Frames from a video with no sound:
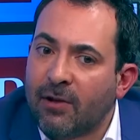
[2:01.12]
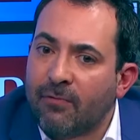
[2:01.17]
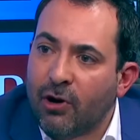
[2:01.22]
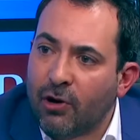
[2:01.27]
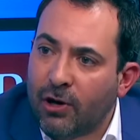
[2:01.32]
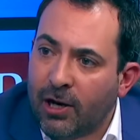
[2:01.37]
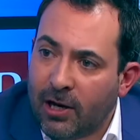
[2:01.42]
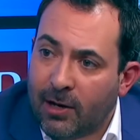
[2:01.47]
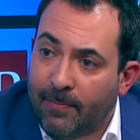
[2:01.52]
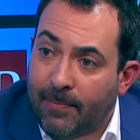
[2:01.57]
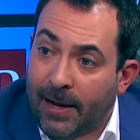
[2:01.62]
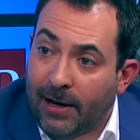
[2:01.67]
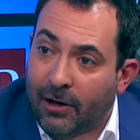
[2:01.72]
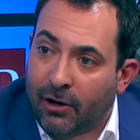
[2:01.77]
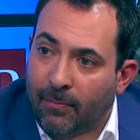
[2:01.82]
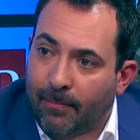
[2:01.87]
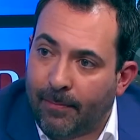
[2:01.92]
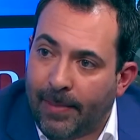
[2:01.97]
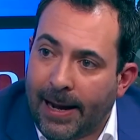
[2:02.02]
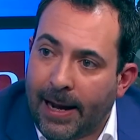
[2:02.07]
their own
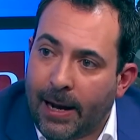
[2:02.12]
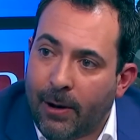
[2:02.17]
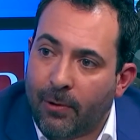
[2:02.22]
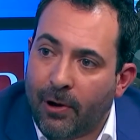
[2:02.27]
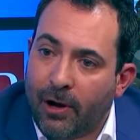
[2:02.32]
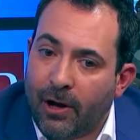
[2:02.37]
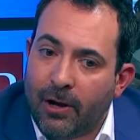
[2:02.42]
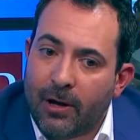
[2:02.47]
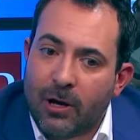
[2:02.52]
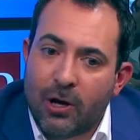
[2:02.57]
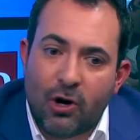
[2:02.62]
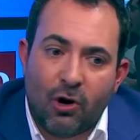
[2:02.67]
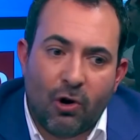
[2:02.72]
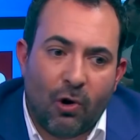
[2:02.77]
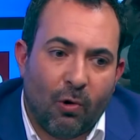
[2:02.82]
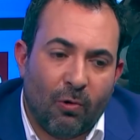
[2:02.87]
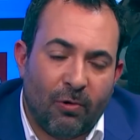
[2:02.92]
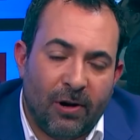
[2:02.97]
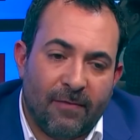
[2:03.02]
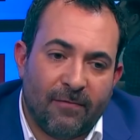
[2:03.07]
independent power,
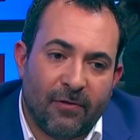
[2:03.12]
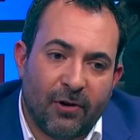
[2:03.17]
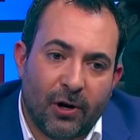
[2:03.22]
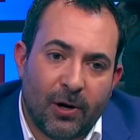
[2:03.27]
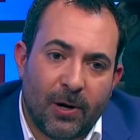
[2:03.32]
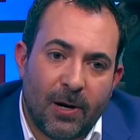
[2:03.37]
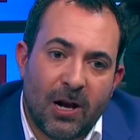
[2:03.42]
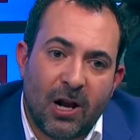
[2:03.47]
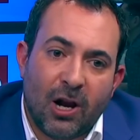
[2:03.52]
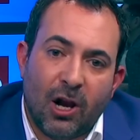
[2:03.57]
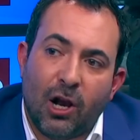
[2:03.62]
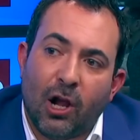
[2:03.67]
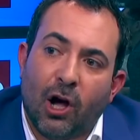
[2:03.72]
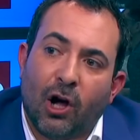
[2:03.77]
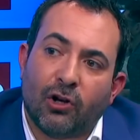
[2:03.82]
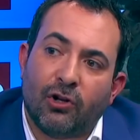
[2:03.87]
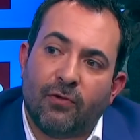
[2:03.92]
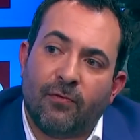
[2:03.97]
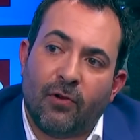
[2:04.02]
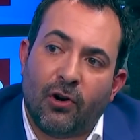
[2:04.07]
or even
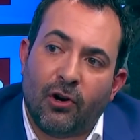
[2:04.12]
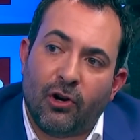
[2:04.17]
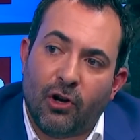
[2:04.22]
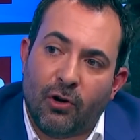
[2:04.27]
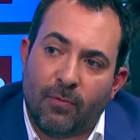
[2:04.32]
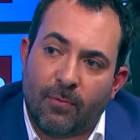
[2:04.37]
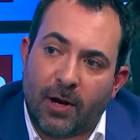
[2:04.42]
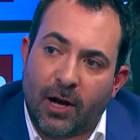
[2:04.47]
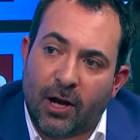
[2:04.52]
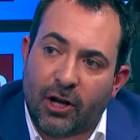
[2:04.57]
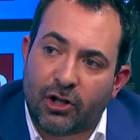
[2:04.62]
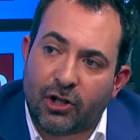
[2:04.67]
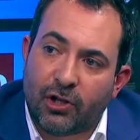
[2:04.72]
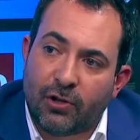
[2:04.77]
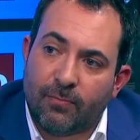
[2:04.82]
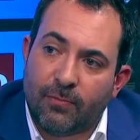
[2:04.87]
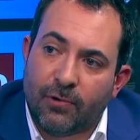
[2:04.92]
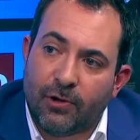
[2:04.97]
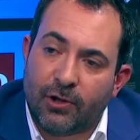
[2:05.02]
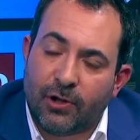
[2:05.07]
large volume
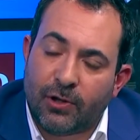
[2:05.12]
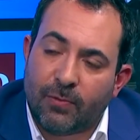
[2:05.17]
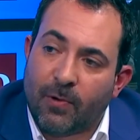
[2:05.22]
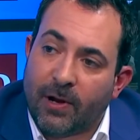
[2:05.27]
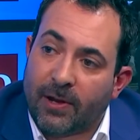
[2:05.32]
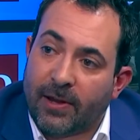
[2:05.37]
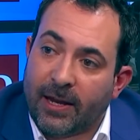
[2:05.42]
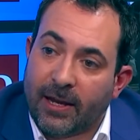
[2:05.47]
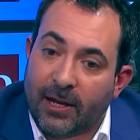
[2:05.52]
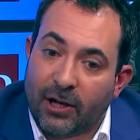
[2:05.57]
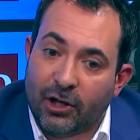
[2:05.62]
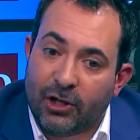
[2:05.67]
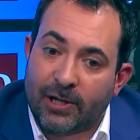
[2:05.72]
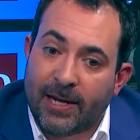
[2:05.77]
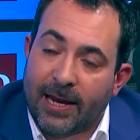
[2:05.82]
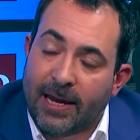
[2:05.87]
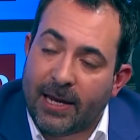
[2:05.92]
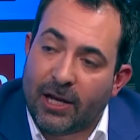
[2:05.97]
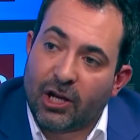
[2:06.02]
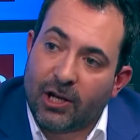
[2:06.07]
customers where they can
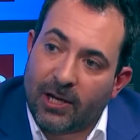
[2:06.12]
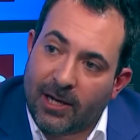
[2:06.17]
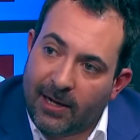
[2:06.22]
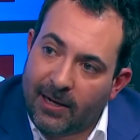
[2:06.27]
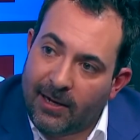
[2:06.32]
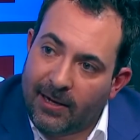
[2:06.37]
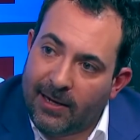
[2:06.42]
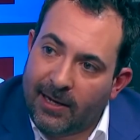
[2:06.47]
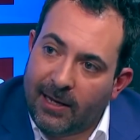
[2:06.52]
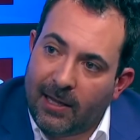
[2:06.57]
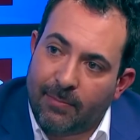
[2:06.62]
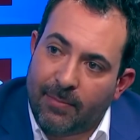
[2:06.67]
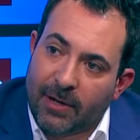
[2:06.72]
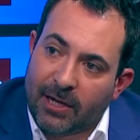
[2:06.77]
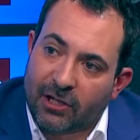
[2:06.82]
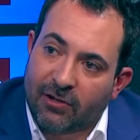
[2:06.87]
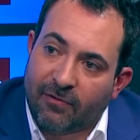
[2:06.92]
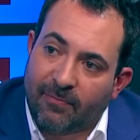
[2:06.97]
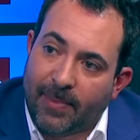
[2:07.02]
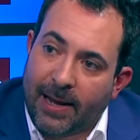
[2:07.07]
take little
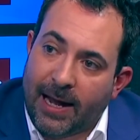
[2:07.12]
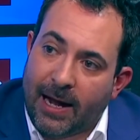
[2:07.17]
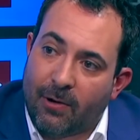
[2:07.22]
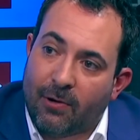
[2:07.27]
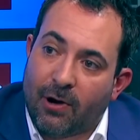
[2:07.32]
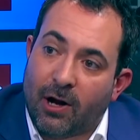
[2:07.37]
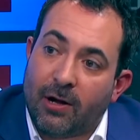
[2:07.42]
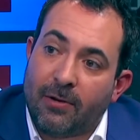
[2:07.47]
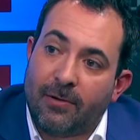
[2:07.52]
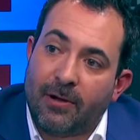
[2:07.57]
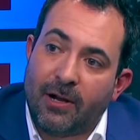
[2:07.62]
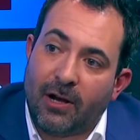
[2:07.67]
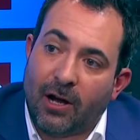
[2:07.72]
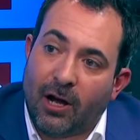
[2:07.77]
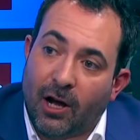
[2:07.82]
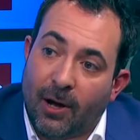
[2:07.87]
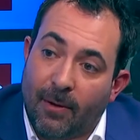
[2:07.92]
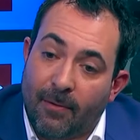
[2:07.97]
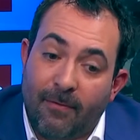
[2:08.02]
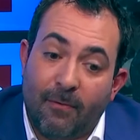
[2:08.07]
bits of power
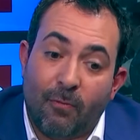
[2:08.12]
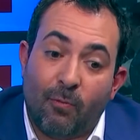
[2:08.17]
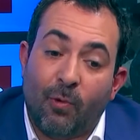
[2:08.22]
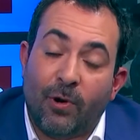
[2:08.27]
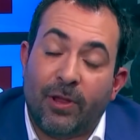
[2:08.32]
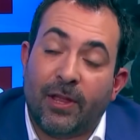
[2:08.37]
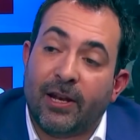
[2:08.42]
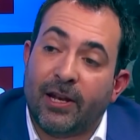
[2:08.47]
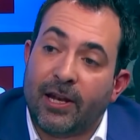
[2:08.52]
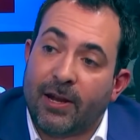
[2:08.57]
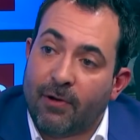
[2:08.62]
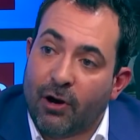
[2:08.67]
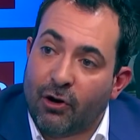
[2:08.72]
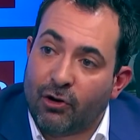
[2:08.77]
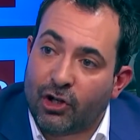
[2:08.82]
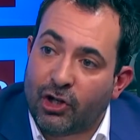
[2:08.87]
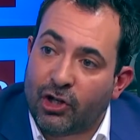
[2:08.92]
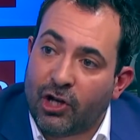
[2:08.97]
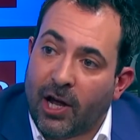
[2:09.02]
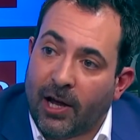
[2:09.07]
within their own
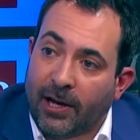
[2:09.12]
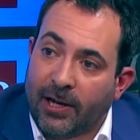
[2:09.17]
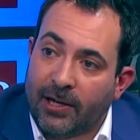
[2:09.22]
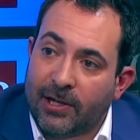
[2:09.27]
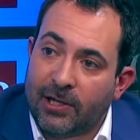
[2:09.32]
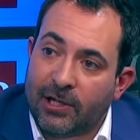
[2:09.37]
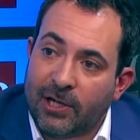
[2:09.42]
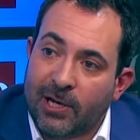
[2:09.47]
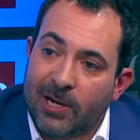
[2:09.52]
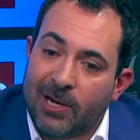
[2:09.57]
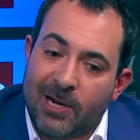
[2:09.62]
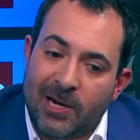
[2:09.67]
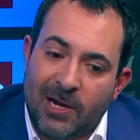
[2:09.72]
sites